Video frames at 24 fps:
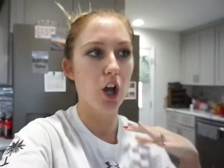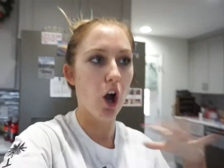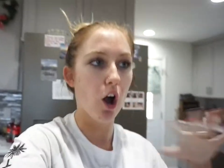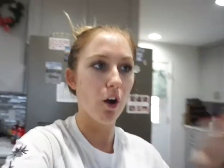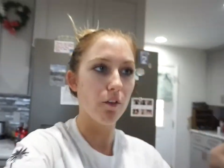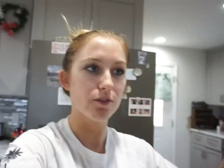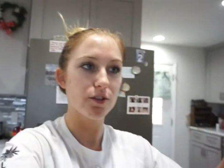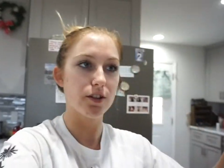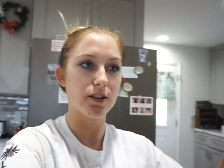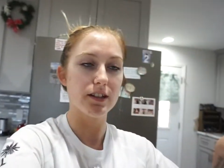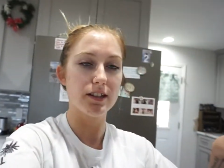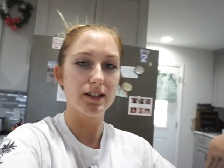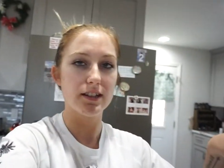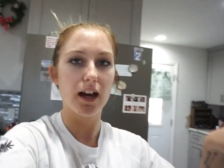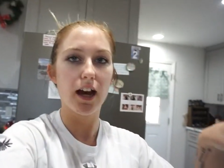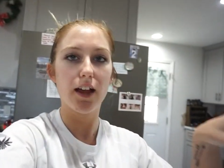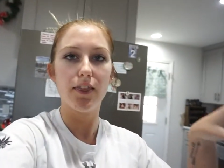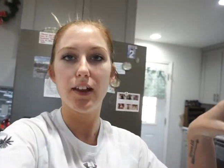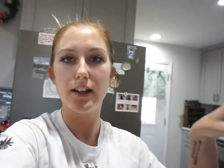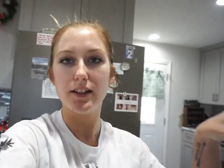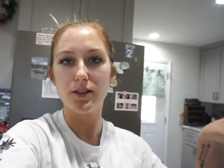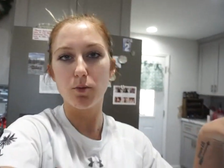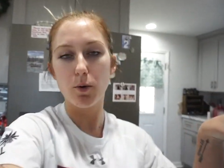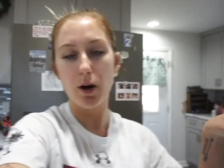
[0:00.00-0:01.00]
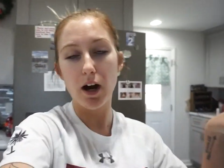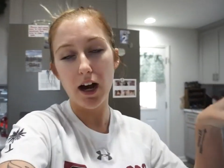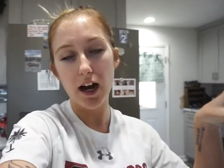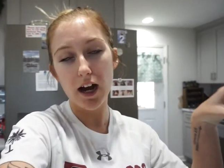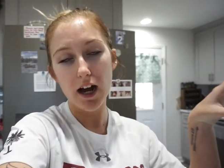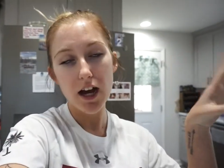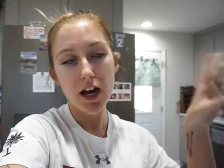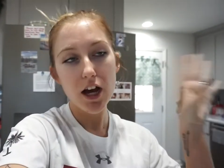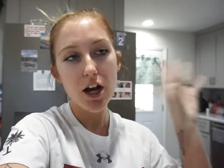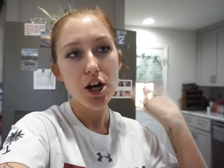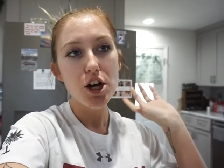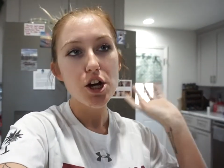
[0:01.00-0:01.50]
off to the side, that's
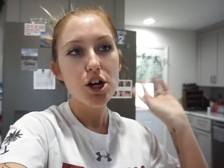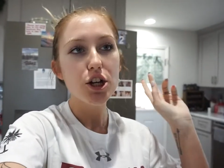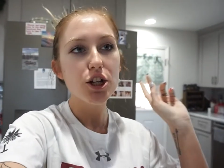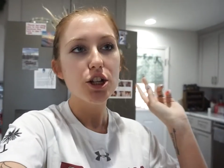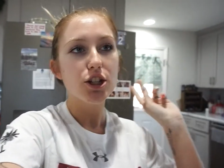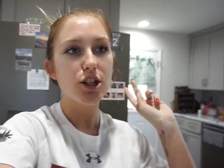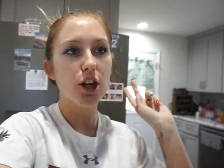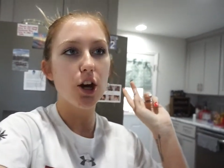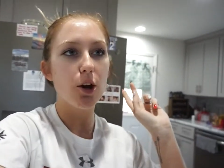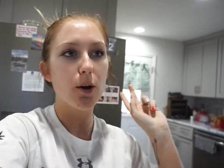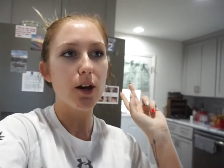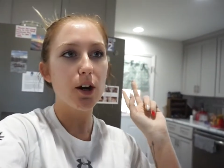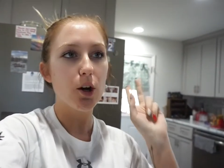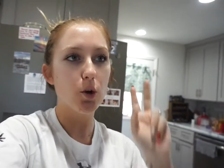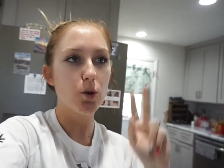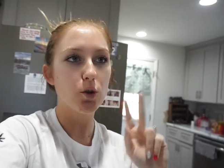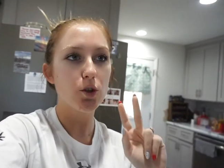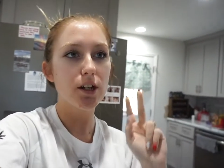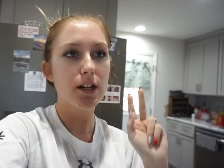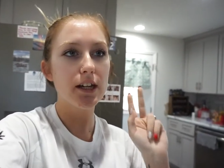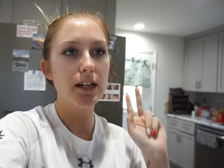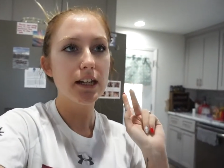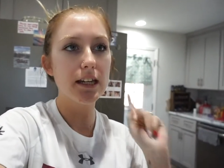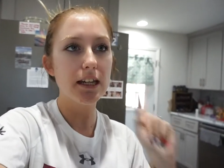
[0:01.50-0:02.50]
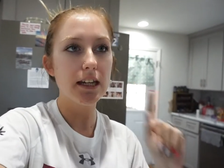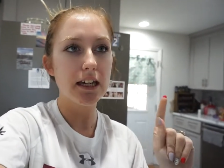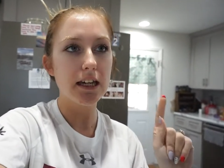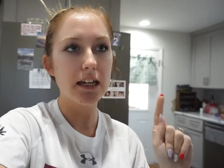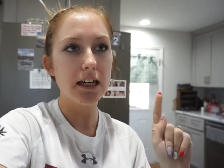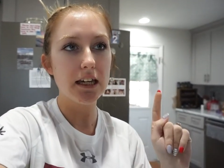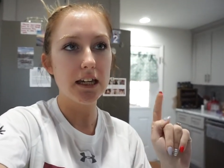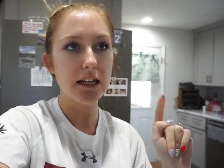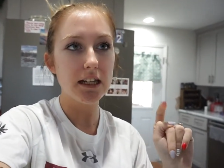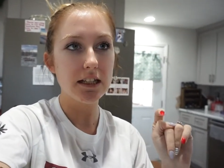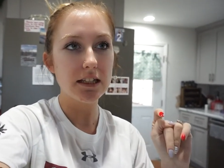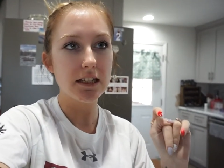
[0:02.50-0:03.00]
why. So it only
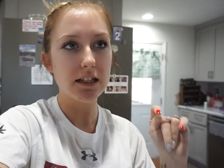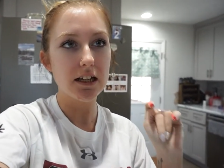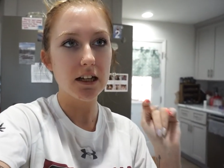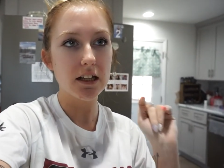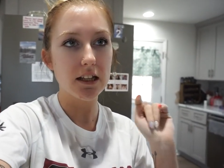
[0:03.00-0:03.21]
needs